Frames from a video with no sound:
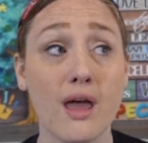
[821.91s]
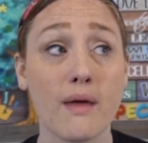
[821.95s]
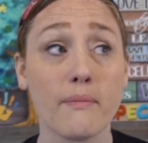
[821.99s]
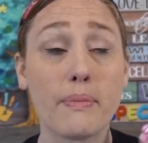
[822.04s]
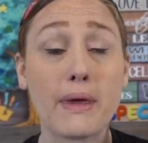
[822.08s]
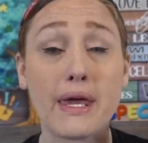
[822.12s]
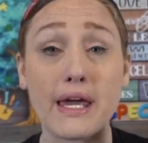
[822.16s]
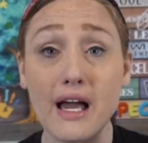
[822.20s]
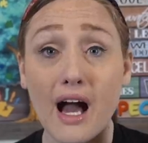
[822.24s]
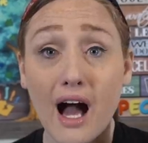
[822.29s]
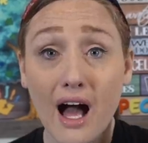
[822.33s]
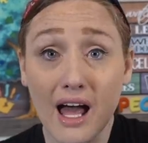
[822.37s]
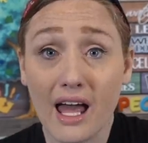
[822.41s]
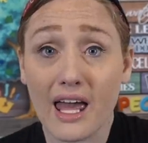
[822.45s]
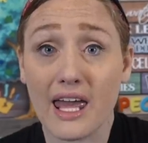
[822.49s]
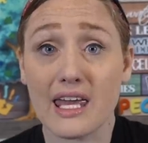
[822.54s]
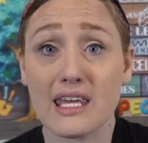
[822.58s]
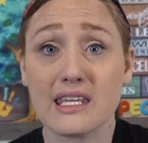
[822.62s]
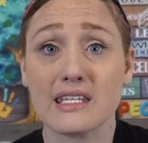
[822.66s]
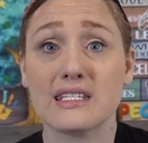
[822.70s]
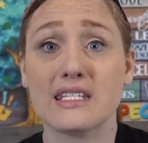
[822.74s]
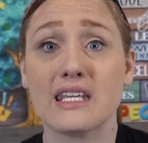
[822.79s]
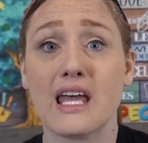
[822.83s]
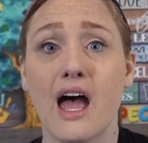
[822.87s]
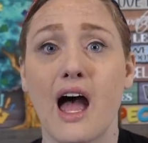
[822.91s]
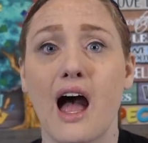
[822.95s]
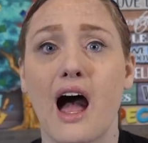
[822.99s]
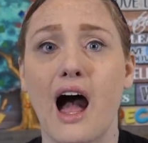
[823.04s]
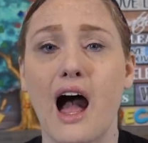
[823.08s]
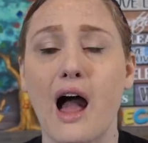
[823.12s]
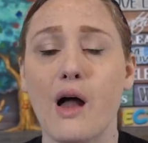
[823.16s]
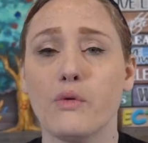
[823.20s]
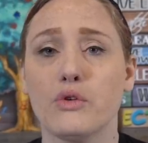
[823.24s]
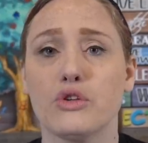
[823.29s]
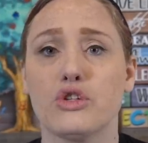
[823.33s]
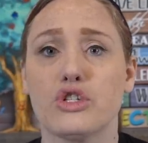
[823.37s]
because
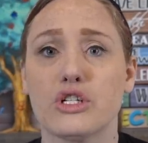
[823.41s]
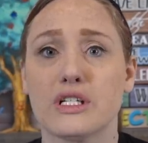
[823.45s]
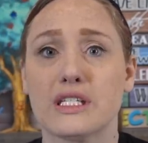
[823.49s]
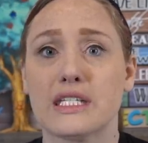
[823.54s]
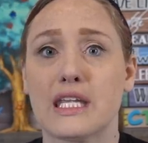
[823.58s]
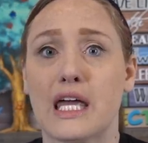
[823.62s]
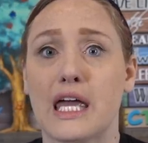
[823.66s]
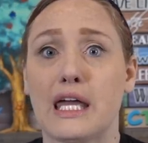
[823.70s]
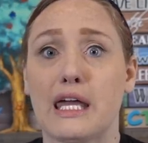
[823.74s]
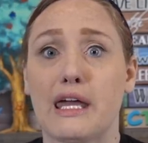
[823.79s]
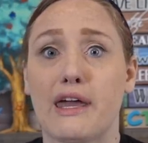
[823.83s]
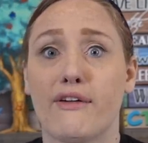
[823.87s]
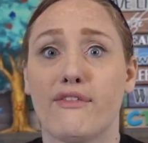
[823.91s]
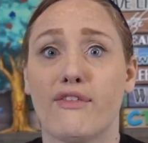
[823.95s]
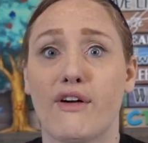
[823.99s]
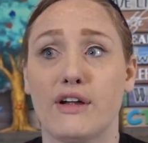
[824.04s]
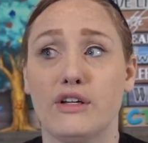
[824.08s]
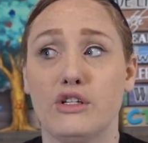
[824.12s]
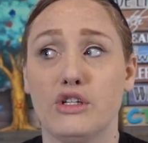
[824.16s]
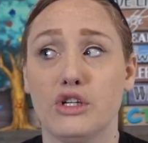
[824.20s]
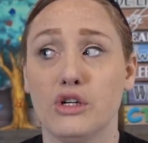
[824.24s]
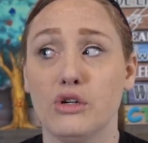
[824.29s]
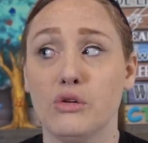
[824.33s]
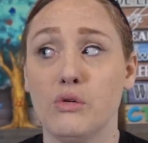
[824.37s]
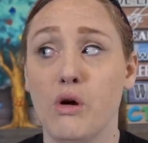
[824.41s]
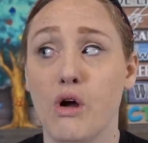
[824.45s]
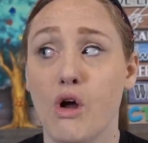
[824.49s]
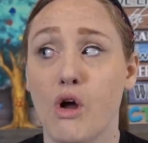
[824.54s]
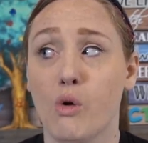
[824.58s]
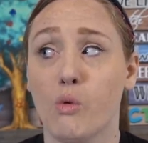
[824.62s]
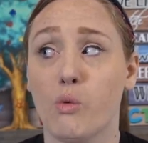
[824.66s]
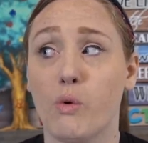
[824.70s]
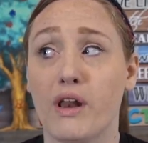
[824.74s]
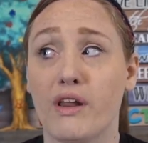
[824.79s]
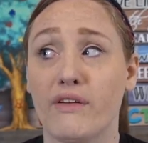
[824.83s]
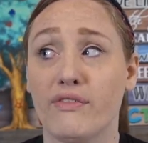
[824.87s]
i was just like if i do
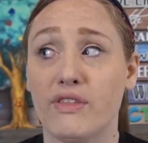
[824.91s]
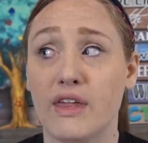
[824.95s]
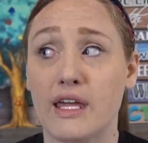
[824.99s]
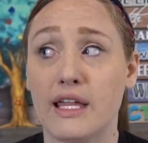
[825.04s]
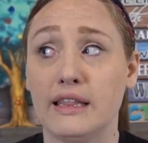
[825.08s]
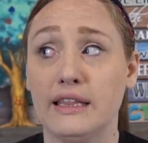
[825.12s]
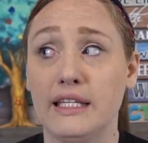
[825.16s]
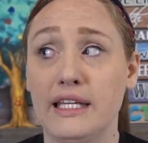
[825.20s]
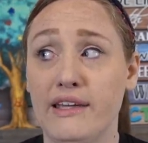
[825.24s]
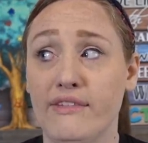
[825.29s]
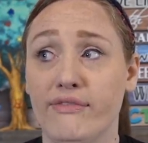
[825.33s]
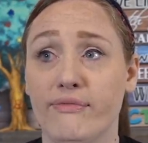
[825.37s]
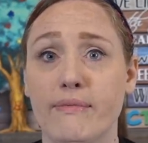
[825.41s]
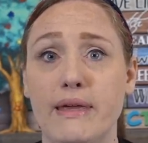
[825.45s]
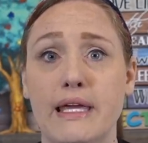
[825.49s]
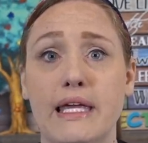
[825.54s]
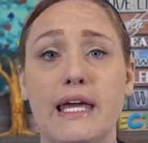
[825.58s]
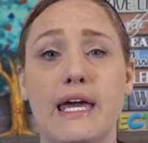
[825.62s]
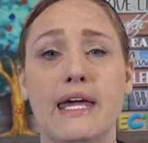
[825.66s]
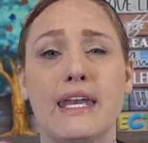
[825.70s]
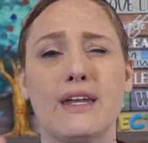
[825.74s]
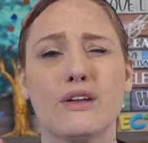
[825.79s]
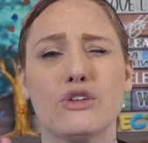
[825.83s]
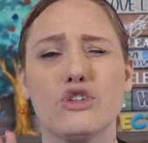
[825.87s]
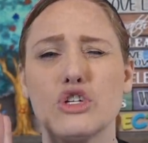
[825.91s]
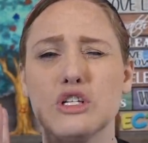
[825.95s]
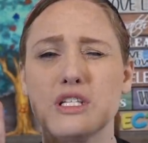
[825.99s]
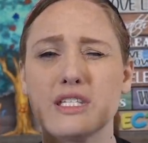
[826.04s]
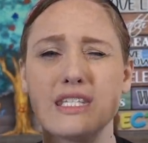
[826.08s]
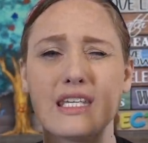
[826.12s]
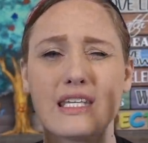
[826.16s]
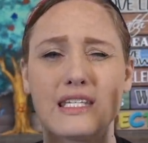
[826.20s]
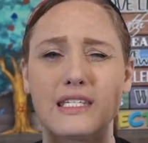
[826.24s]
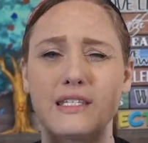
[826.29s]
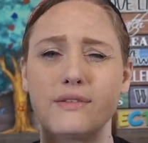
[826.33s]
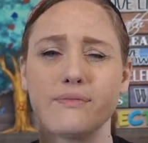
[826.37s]
what if they leave me and it's just
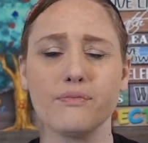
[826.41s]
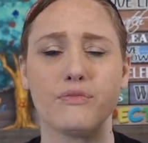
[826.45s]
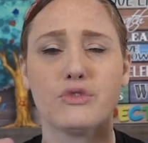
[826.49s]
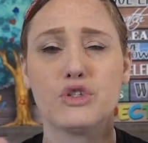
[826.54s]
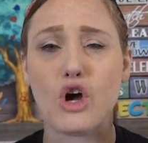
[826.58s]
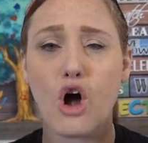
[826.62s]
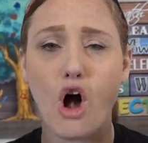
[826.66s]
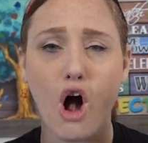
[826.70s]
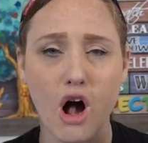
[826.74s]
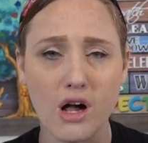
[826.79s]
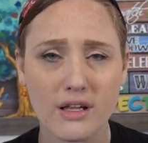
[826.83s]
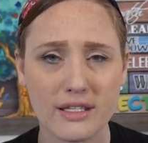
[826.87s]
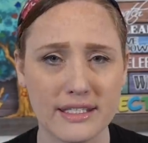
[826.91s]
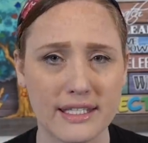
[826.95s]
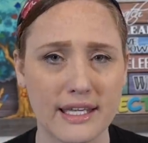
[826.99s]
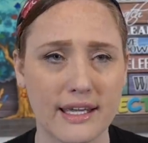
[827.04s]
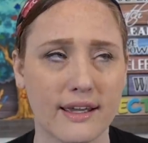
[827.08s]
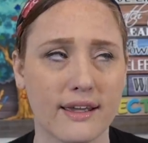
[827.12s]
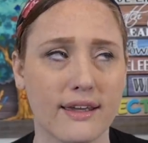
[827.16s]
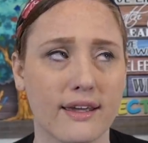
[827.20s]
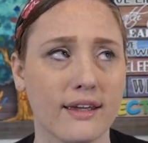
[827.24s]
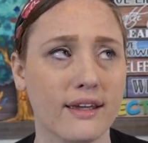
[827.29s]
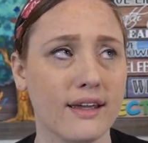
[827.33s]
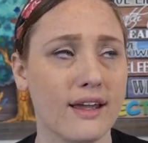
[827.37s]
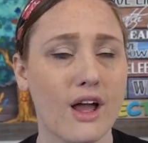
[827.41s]
this toxic